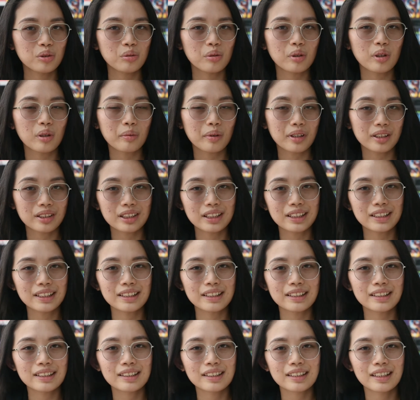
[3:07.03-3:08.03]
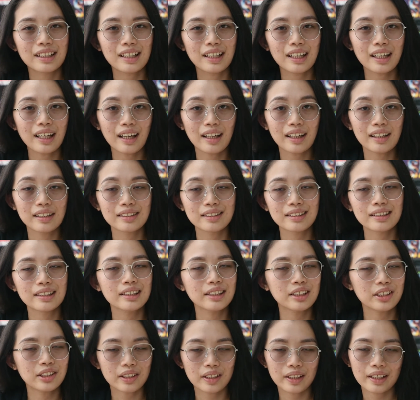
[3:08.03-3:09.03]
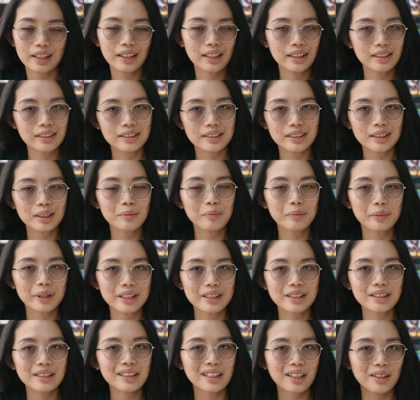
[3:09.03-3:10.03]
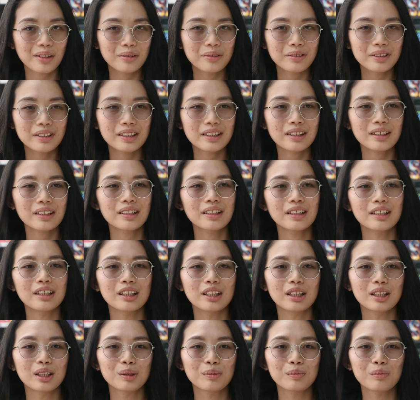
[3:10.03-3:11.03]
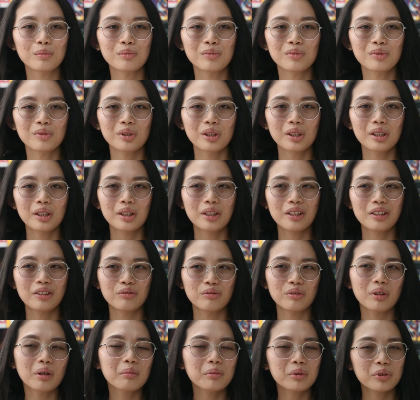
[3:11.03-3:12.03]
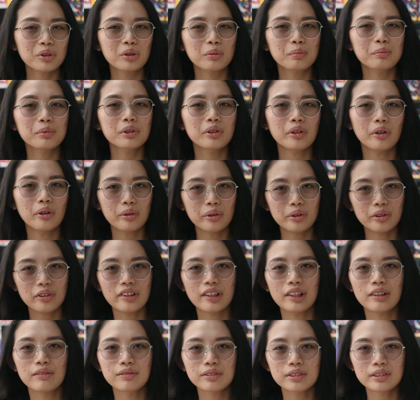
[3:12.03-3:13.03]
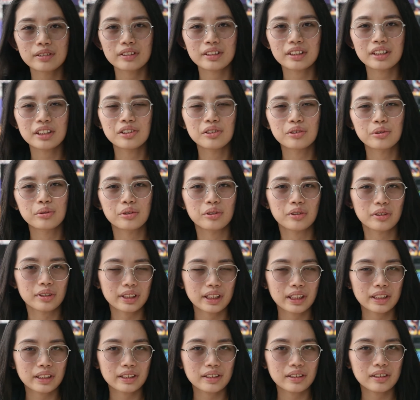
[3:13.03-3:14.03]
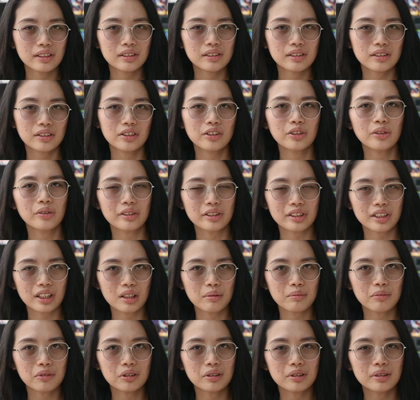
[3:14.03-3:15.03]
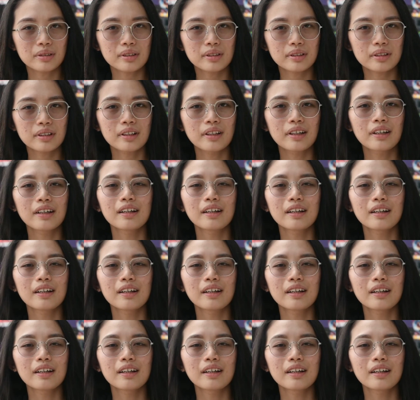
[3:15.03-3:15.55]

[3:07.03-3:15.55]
who are watching this, as cliche as it may sound, um, remember to put all your effort into your studies, your assignments,